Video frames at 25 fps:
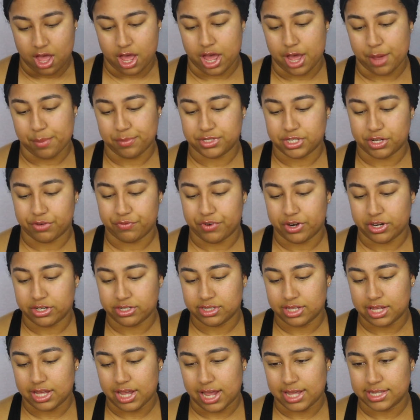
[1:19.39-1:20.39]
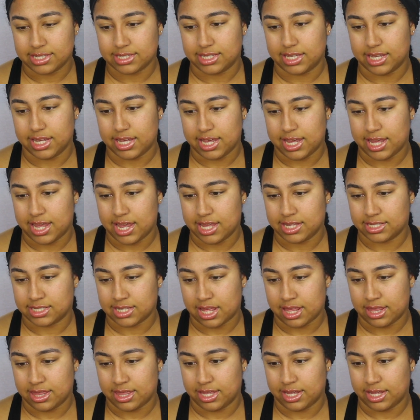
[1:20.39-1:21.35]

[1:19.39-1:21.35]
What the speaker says: So first thing I see is